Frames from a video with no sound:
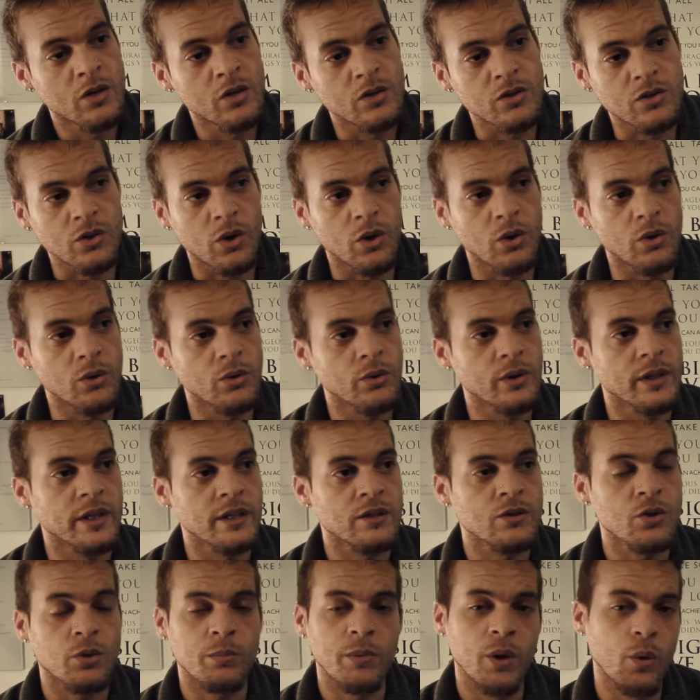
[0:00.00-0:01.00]
So
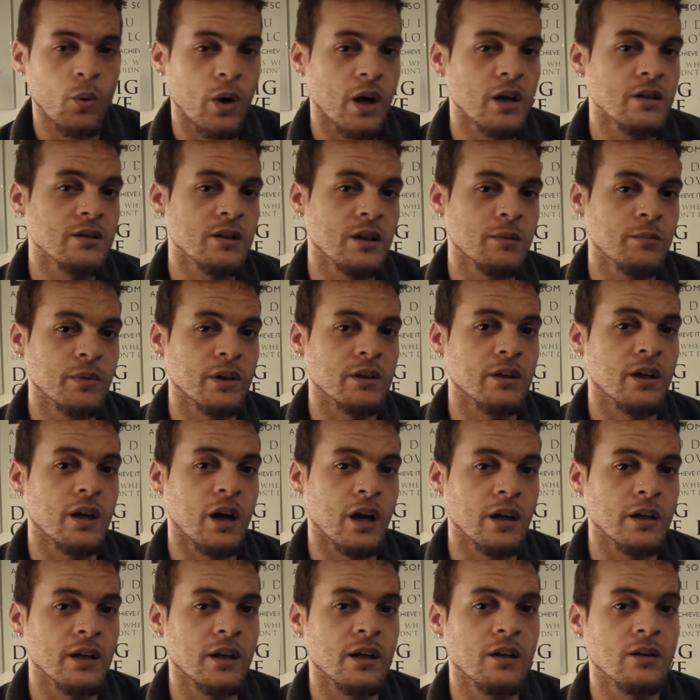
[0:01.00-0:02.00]
it took me a while to admit that
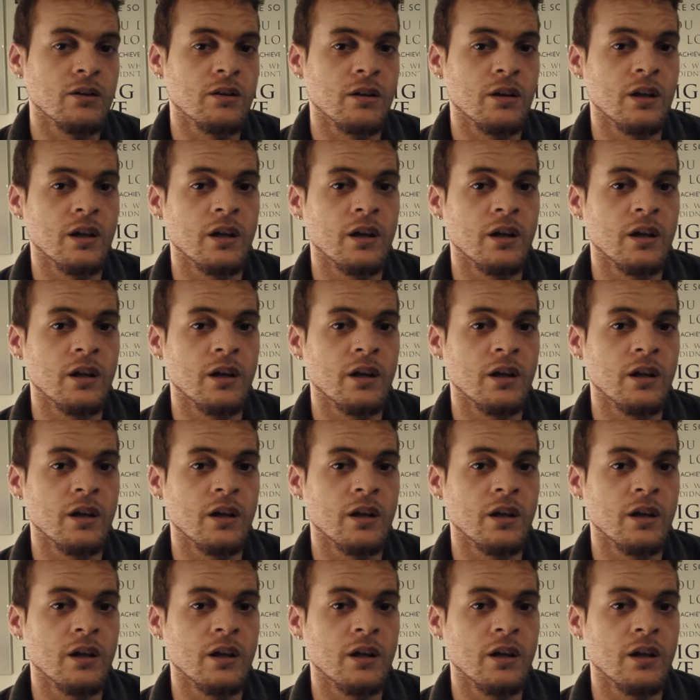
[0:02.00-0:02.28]
I needed